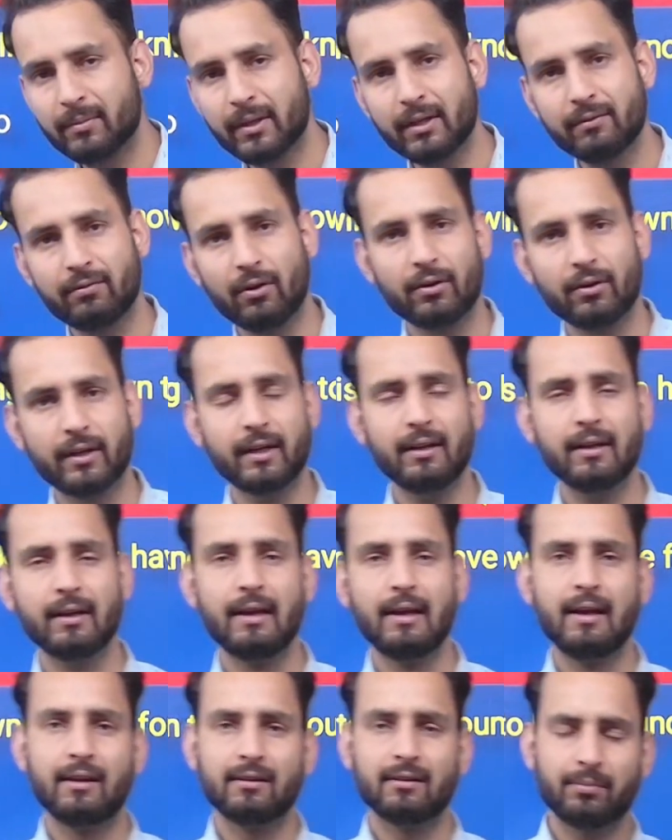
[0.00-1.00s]
founded
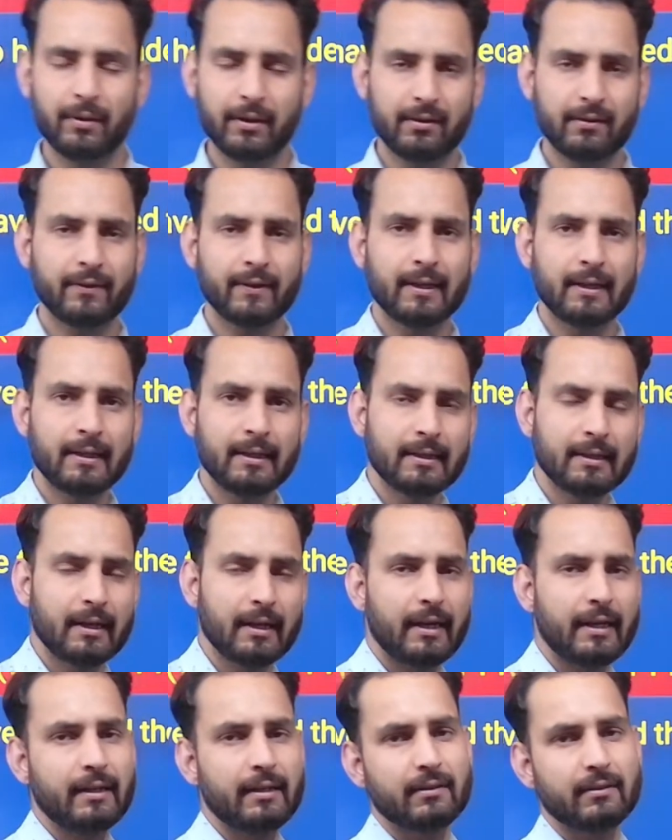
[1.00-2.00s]
specifically in the
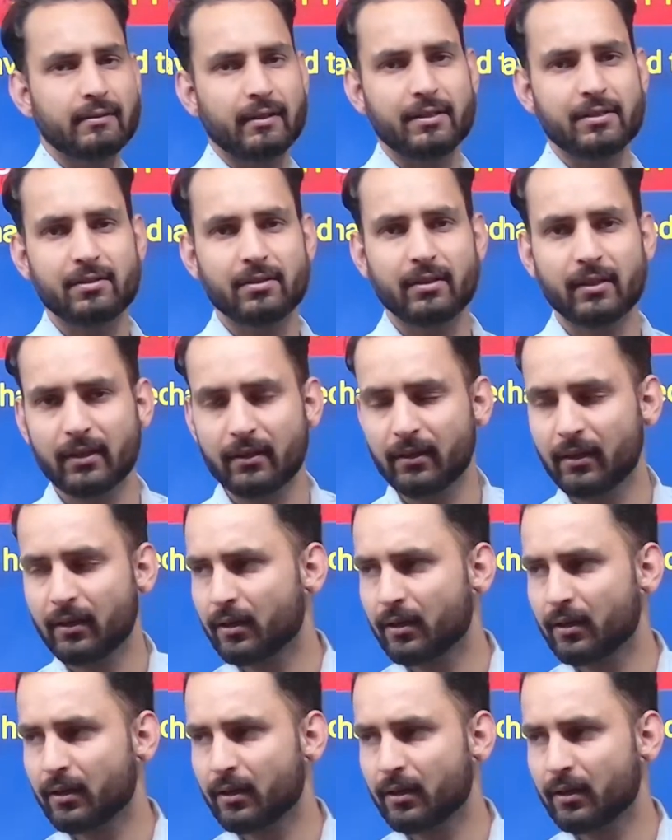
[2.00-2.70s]
19th century